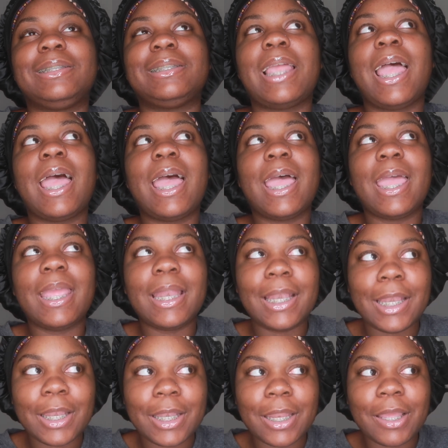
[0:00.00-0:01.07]

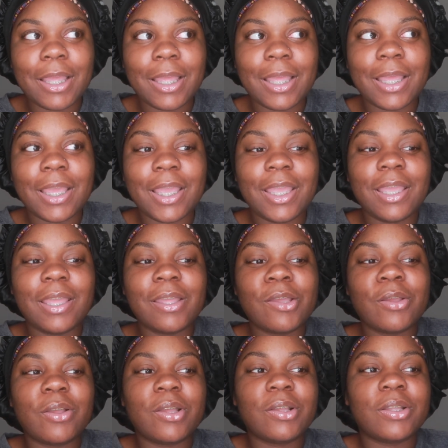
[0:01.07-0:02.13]
10
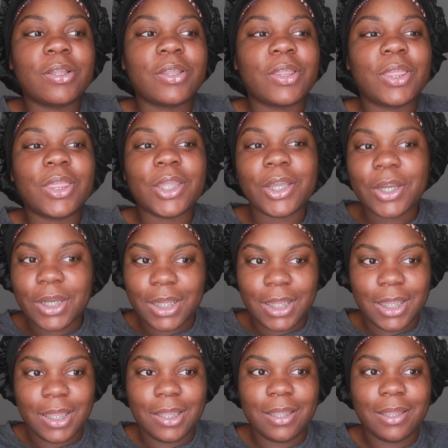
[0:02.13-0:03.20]

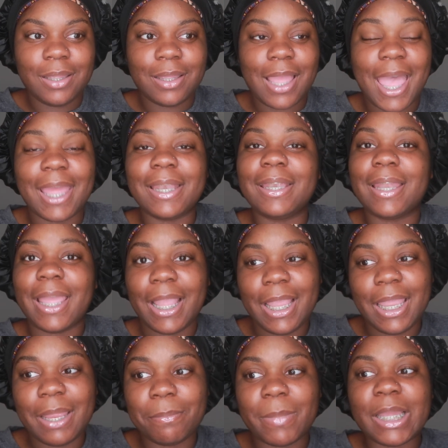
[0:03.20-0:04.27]
30 at
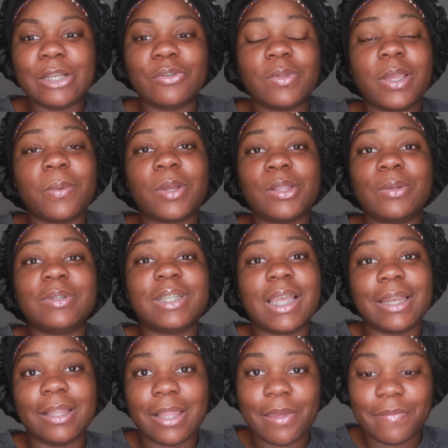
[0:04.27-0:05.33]
night mind you they were
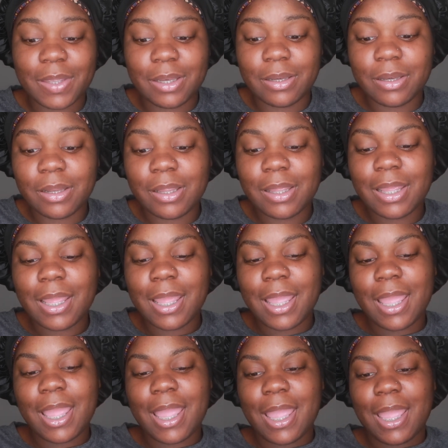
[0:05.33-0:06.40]
closing at 11
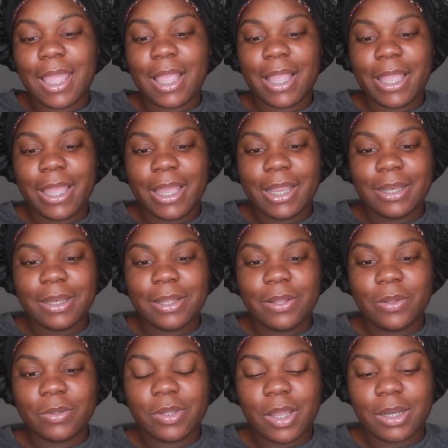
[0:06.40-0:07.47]
and
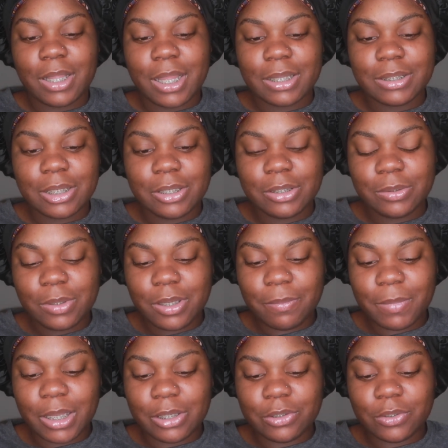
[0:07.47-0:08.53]
hold on guys i just want
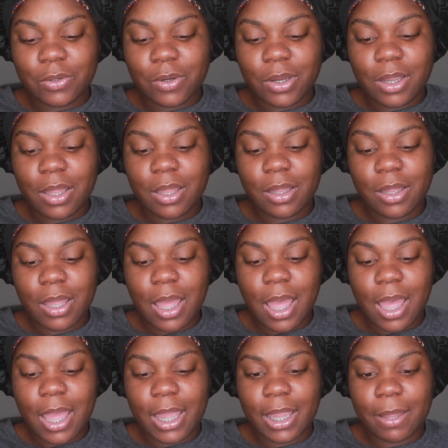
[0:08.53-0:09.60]
to make sure
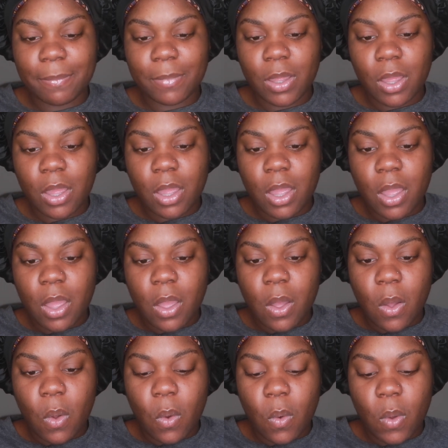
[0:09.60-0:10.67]
i'm
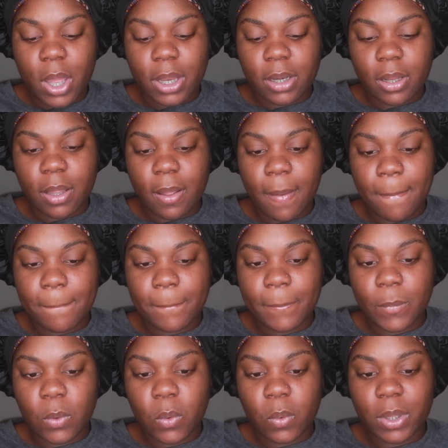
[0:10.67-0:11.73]
one
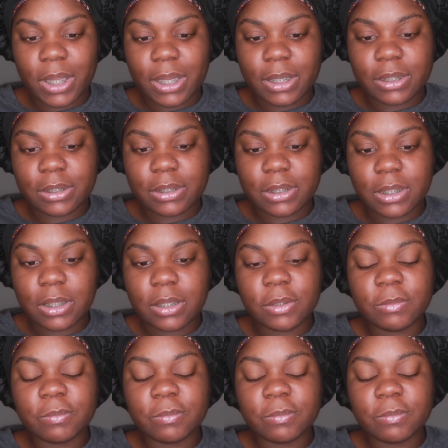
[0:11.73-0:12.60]
point.